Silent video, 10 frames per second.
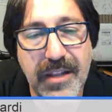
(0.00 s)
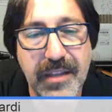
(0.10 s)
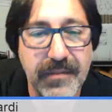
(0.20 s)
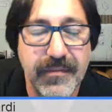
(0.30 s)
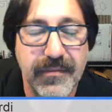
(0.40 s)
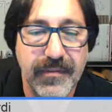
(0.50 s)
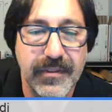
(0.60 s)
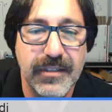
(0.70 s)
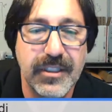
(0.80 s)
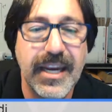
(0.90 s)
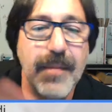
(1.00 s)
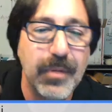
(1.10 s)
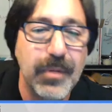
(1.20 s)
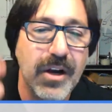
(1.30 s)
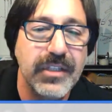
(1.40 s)
And then to
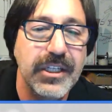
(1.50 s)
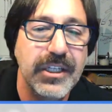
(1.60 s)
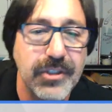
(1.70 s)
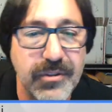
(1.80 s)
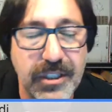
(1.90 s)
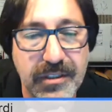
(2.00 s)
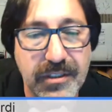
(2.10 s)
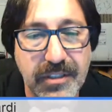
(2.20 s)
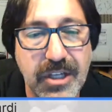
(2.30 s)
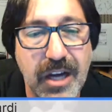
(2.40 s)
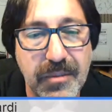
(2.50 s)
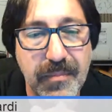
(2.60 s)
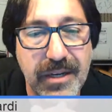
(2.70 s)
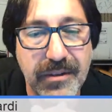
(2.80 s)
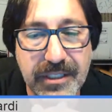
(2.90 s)
cap it off, they showed the
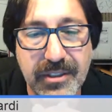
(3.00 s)
documentary.